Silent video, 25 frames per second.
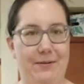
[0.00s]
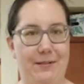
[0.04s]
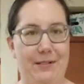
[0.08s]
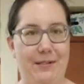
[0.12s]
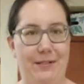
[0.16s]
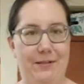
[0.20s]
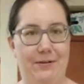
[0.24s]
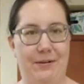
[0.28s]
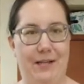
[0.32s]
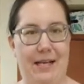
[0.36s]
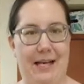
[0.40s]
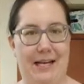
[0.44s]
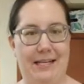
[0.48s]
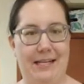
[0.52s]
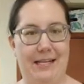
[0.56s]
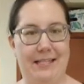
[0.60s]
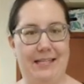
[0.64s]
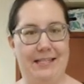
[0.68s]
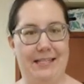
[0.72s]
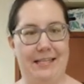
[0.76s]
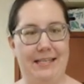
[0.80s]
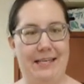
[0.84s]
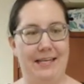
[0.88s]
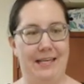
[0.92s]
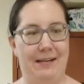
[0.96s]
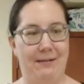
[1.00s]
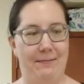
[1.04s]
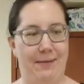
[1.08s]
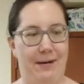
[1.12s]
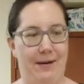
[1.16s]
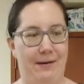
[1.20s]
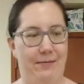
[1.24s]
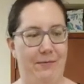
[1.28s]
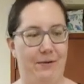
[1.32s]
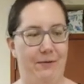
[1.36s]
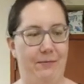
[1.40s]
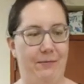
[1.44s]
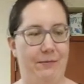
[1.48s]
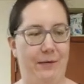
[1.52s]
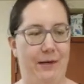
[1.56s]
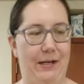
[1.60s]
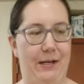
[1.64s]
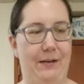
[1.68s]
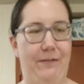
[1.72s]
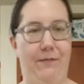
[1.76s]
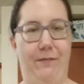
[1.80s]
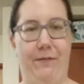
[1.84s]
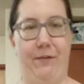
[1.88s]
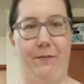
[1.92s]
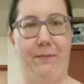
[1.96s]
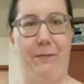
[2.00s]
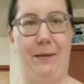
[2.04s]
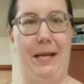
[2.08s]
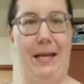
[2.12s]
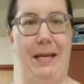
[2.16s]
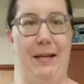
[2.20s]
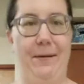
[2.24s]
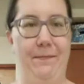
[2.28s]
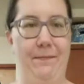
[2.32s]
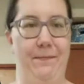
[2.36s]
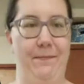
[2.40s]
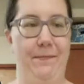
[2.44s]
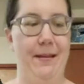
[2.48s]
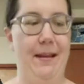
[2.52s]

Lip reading: so that is sitting in my room waiting for me.